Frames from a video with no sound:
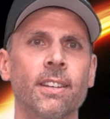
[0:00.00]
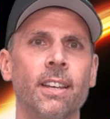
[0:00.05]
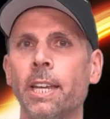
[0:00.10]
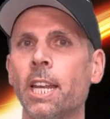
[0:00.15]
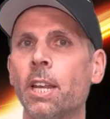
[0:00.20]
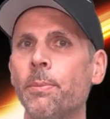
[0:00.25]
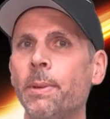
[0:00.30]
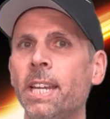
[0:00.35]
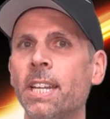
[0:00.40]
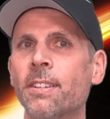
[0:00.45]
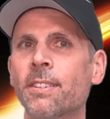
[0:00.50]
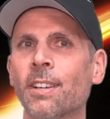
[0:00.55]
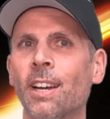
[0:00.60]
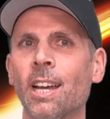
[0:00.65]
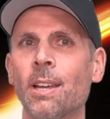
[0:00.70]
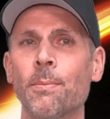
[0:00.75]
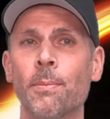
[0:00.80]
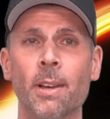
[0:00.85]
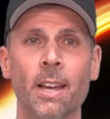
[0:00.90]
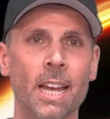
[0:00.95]
In the
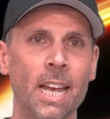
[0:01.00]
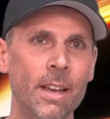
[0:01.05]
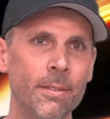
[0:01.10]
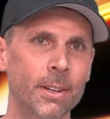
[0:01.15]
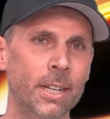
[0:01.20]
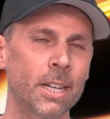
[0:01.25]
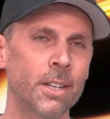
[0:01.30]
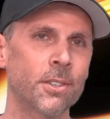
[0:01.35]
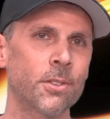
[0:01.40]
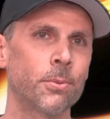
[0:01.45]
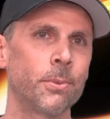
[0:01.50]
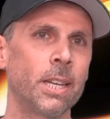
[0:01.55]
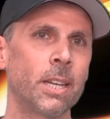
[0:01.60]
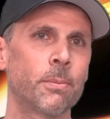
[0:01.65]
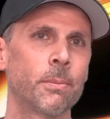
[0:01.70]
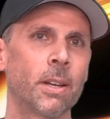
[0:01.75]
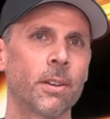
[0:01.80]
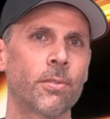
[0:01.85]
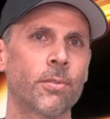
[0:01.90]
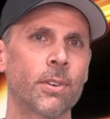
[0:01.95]
meantime, have a nice week,
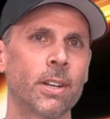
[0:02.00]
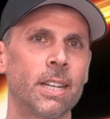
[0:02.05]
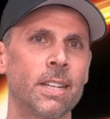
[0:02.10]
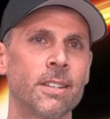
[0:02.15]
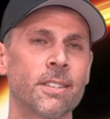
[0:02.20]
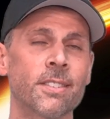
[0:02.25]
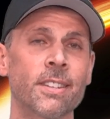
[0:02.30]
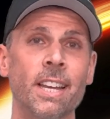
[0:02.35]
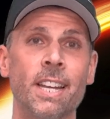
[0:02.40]
my friends,